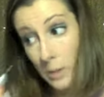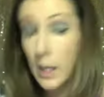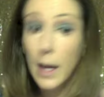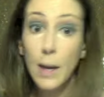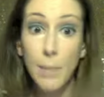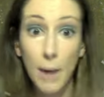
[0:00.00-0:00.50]

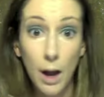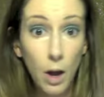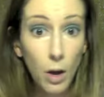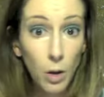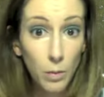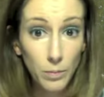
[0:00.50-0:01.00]
Say
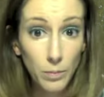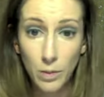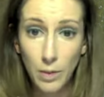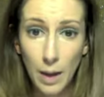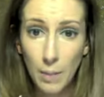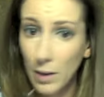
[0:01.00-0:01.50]
about
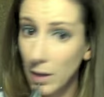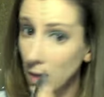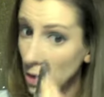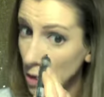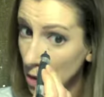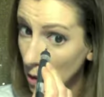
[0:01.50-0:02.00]
that
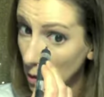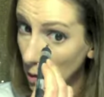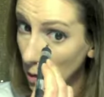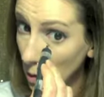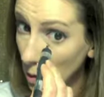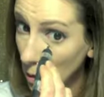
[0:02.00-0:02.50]
much.
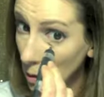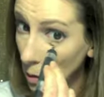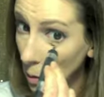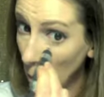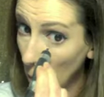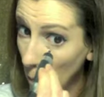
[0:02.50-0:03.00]
You
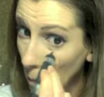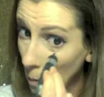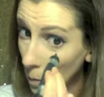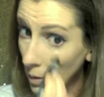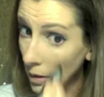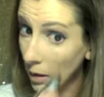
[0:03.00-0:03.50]
don't
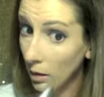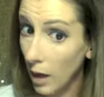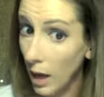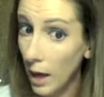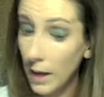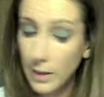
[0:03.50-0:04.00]
need a
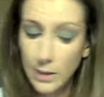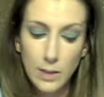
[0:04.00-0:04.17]
lot.